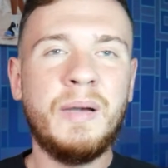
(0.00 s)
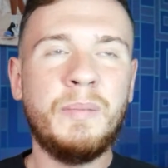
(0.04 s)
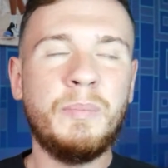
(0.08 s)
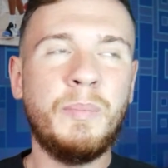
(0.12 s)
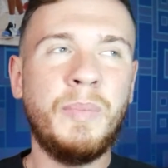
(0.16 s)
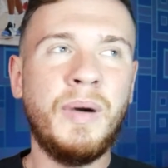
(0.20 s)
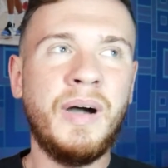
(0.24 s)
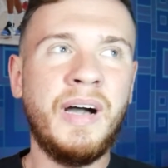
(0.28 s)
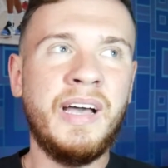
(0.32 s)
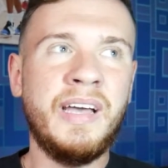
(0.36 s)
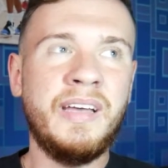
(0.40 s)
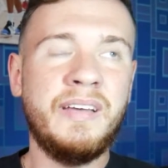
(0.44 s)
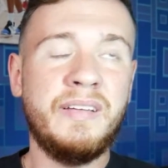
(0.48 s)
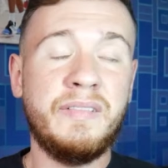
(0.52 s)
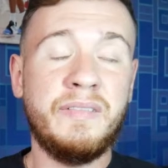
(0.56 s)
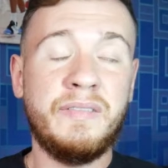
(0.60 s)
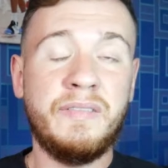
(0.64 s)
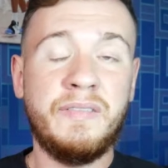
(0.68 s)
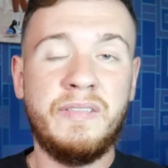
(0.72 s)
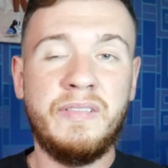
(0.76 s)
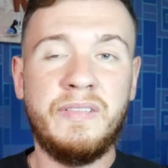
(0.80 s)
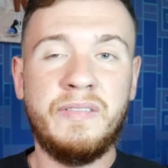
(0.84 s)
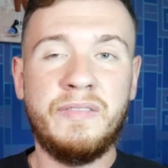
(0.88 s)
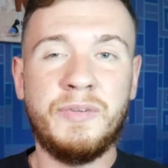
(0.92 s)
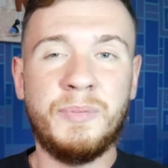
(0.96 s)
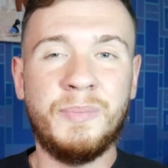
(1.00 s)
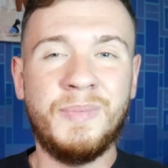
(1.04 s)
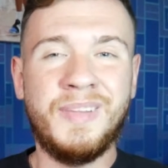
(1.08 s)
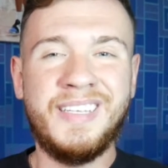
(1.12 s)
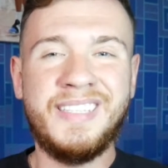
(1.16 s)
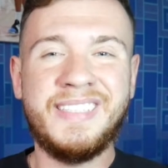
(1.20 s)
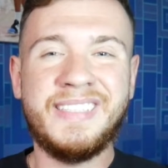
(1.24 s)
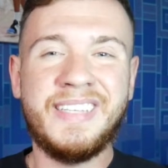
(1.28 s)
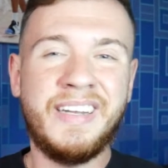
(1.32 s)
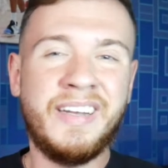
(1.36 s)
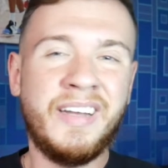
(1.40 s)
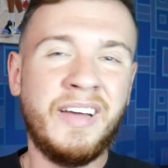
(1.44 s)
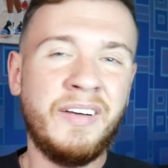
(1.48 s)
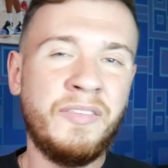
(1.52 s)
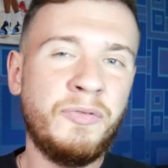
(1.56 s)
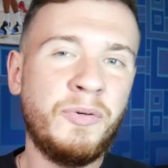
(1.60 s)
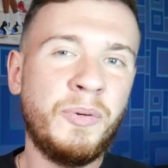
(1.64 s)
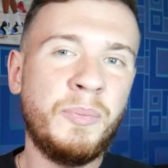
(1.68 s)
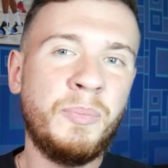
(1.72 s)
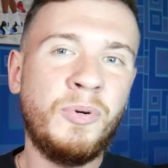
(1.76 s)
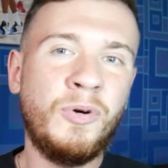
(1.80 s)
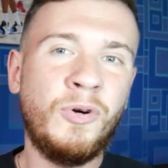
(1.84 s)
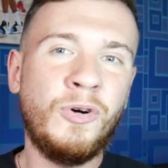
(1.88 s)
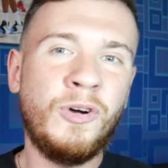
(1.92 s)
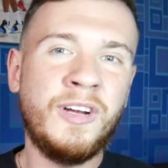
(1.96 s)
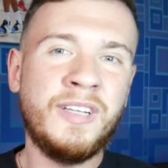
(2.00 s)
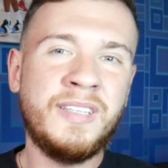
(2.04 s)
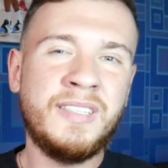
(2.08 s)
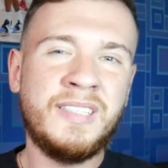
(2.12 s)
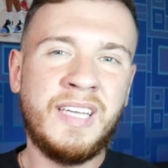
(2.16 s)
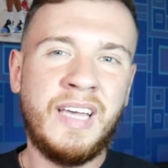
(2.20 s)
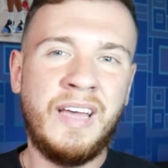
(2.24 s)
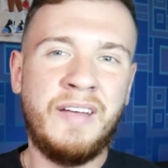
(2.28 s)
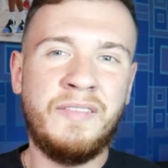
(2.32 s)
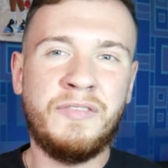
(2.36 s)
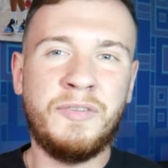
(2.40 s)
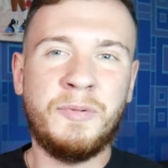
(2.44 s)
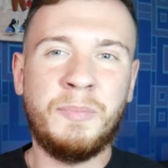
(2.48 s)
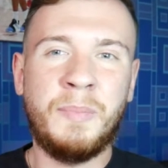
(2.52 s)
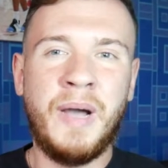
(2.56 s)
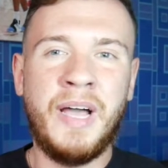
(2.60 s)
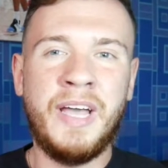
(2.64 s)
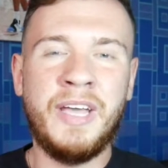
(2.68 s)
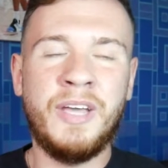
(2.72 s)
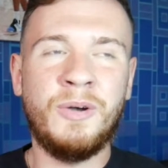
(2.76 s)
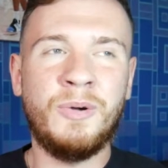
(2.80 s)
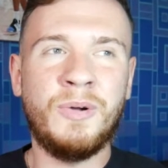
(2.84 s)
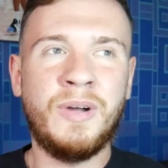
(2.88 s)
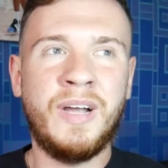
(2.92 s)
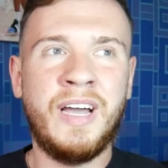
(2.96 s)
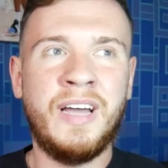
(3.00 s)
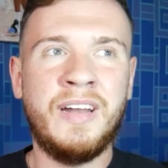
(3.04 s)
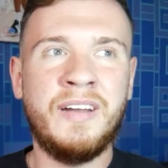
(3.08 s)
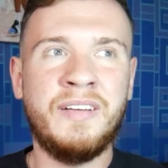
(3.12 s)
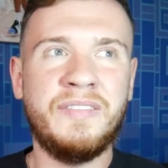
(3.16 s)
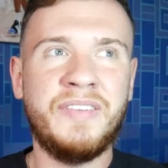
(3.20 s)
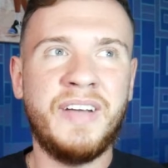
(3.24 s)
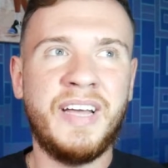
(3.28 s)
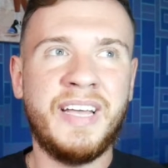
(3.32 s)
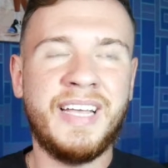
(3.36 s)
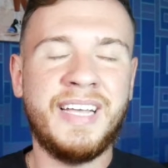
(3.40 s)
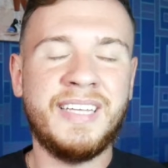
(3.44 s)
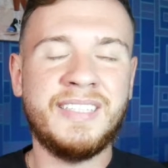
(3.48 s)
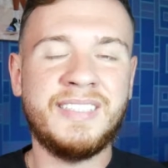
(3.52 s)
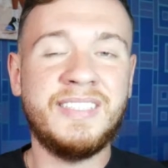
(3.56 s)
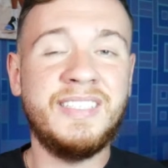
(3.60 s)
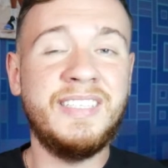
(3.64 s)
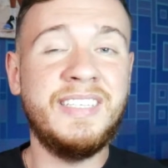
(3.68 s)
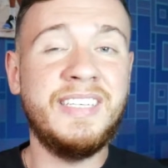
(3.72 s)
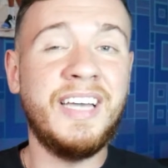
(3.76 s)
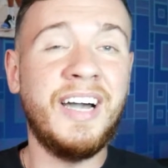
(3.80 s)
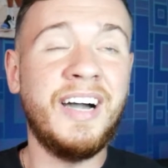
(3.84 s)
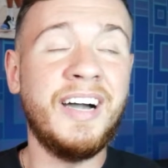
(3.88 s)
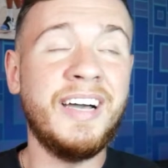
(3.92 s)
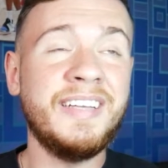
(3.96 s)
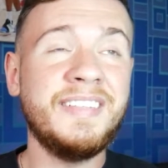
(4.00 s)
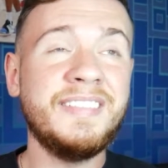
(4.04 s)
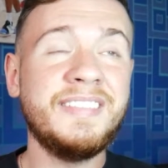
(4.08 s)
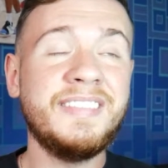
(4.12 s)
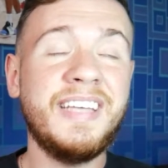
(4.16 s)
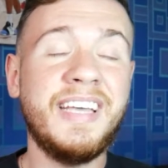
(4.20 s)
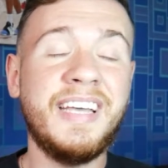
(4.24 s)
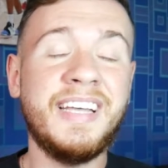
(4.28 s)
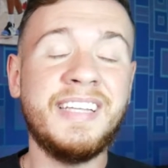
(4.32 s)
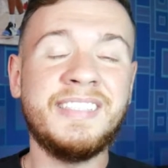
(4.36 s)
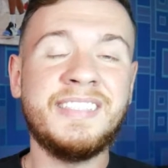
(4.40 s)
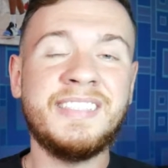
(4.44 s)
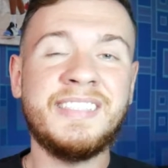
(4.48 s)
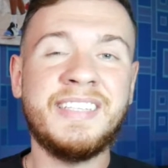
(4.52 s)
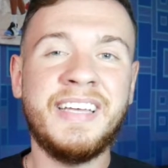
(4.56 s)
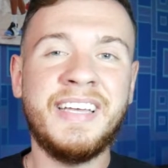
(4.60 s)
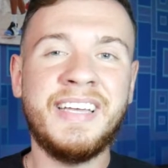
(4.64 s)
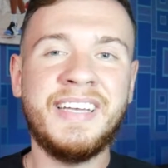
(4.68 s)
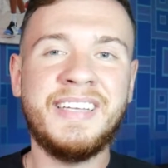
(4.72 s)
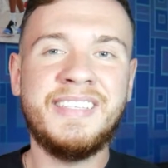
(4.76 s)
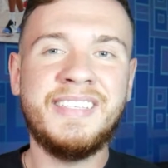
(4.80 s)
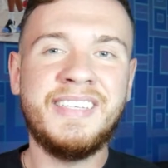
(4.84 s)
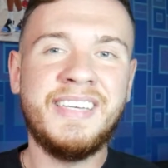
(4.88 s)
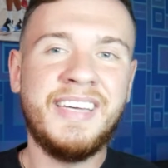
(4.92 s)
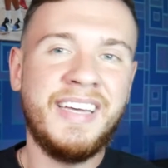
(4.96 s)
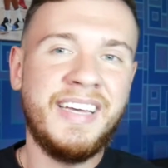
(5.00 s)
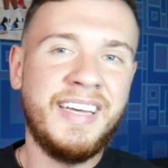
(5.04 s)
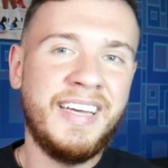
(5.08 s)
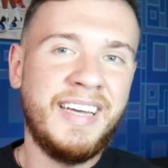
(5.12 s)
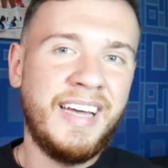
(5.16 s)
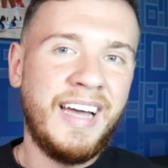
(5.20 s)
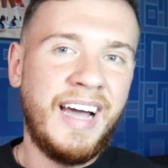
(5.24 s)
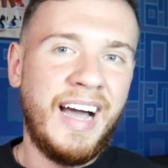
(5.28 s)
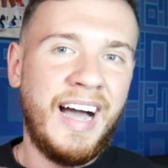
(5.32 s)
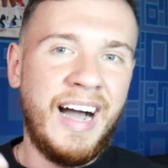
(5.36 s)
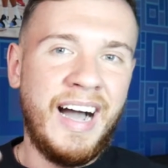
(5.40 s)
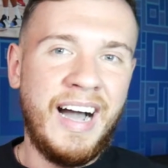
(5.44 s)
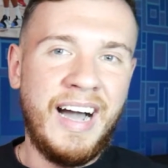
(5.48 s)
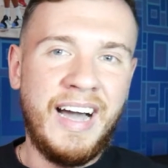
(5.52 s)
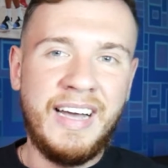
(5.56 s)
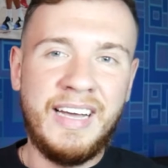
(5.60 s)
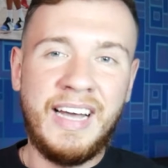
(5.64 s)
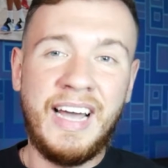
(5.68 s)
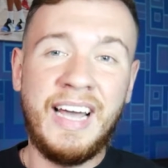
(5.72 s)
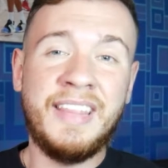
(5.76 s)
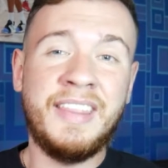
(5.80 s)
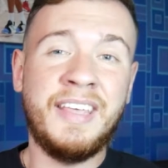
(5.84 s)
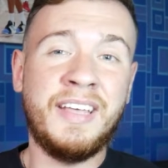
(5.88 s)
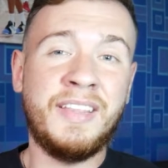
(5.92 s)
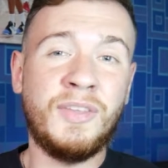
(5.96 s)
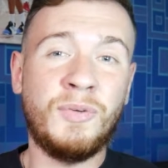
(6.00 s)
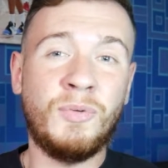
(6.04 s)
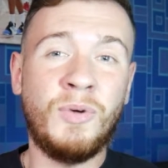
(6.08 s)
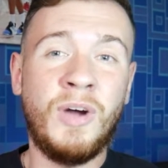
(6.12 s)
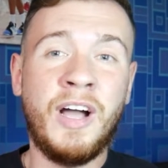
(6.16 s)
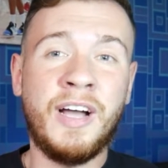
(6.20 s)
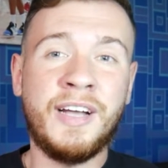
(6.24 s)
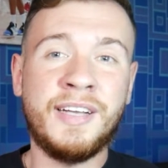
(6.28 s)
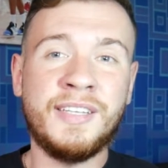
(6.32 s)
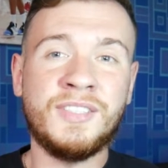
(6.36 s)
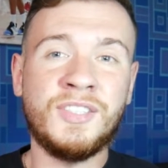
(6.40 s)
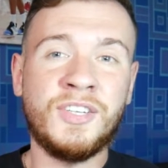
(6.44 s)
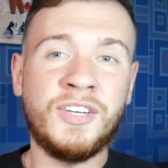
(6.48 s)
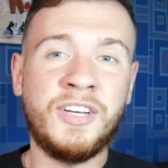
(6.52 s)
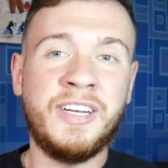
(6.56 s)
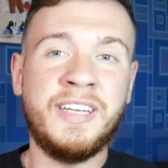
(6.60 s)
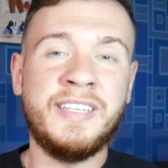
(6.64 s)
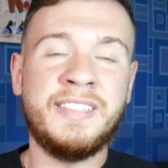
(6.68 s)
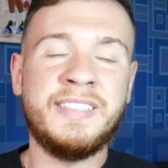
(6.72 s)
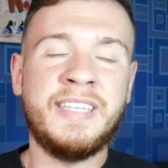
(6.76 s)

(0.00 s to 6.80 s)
but from at least enough reports and from my own kind of, I guess, gut instinct, I think the Rockets are gonna